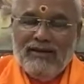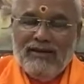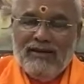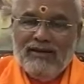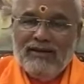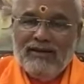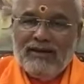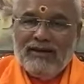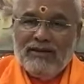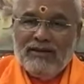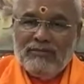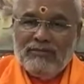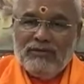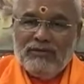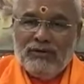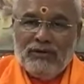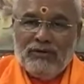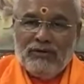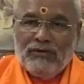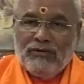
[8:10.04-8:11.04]
And
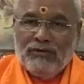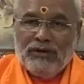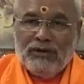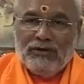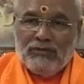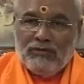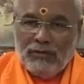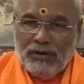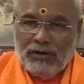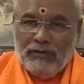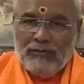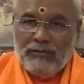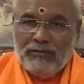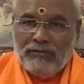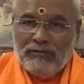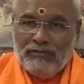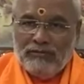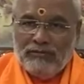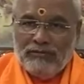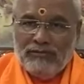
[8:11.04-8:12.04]
keeps on doing
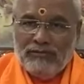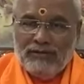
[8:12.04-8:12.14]
papam.